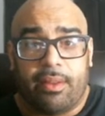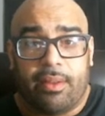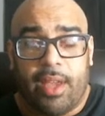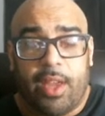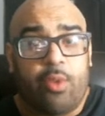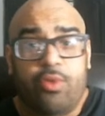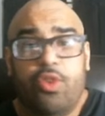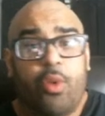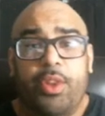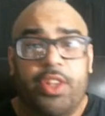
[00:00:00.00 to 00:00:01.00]
And who's
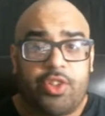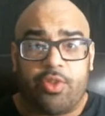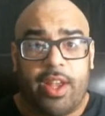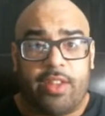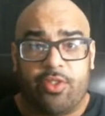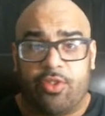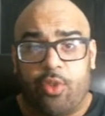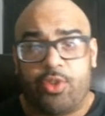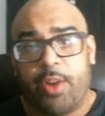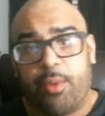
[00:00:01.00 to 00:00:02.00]
doing these trades? There's no
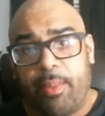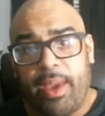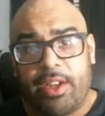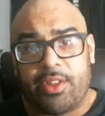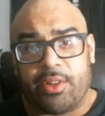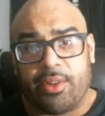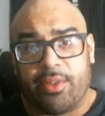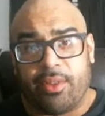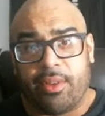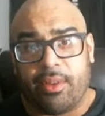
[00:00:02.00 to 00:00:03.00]
general
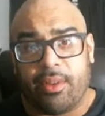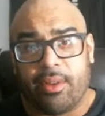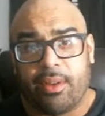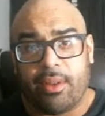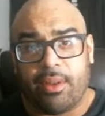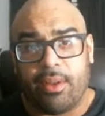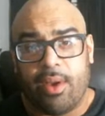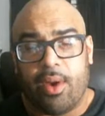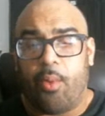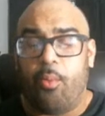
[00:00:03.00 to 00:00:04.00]
managers.
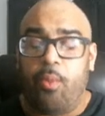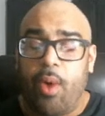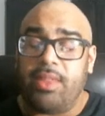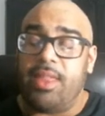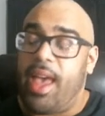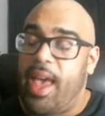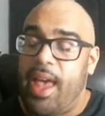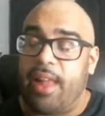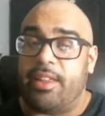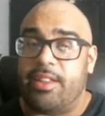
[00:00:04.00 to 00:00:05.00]
What the
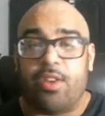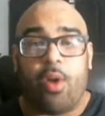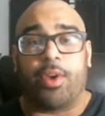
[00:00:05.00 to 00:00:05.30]
hell is going